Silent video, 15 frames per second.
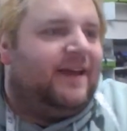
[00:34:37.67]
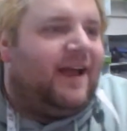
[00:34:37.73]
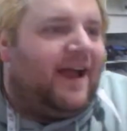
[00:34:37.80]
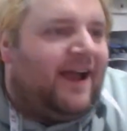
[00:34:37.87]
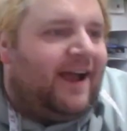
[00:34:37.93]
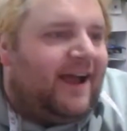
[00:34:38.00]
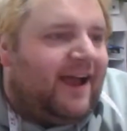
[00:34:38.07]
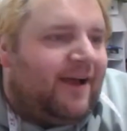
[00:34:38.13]

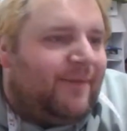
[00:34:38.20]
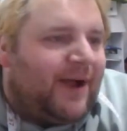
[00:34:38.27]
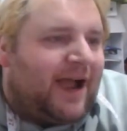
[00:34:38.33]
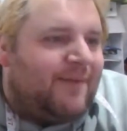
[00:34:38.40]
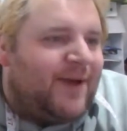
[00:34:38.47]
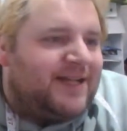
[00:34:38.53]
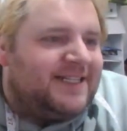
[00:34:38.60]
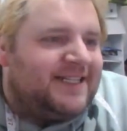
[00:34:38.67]
I'm
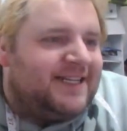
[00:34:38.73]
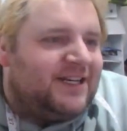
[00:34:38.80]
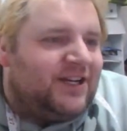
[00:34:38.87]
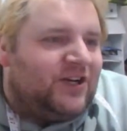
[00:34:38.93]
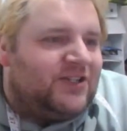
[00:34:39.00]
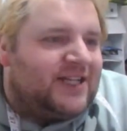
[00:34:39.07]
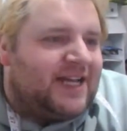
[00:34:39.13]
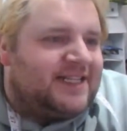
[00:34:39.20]
editing
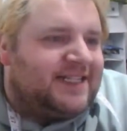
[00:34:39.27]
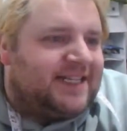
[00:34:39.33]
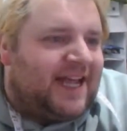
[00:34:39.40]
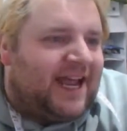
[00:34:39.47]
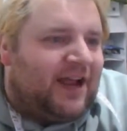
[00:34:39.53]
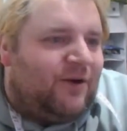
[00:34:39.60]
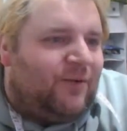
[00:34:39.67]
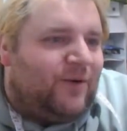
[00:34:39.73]
all day
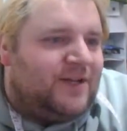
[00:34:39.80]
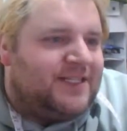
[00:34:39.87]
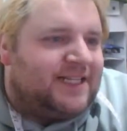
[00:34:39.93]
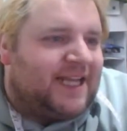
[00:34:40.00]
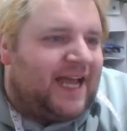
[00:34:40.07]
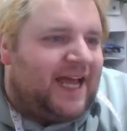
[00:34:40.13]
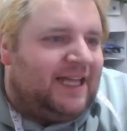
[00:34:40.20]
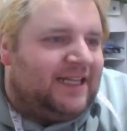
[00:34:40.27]
today. I want to
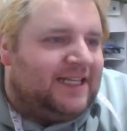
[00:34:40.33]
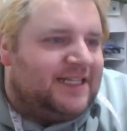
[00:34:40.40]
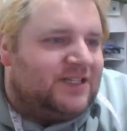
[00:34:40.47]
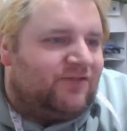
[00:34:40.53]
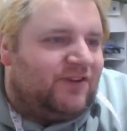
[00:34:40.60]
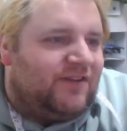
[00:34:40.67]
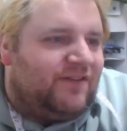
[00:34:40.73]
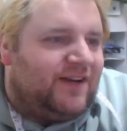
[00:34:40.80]
get at least
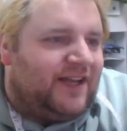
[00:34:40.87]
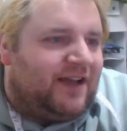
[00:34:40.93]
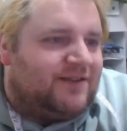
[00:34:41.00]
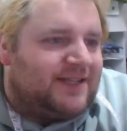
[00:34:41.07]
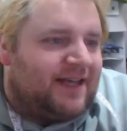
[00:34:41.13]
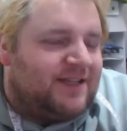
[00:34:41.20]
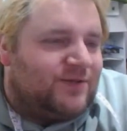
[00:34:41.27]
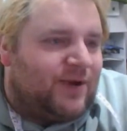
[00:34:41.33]
3
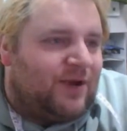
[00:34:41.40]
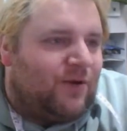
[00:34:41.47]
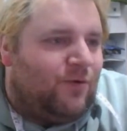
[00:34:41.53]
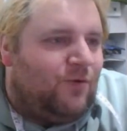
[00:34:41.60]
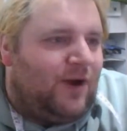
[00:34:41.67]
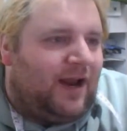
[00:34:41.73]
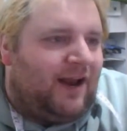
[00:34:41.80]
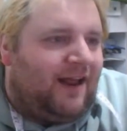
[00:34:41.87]
videos out this week.
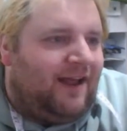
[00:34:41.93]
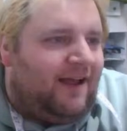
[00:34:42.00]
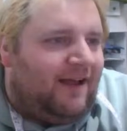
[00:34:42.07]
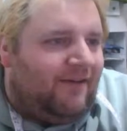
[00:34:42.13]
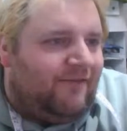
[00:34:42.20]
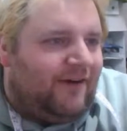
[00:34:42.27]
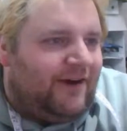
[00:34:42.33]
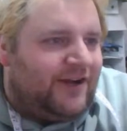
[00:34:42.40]
Ooh la
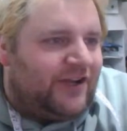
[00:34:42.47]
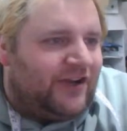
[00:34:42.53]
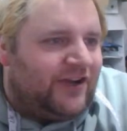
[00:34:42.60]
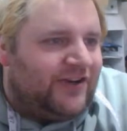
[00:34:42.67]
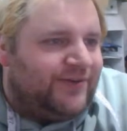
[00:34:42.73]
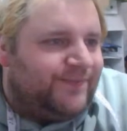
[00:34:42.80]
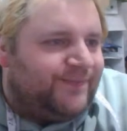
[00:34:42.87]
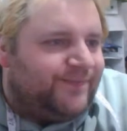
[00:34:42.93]
la, very
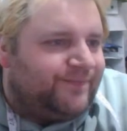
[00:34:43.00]
good.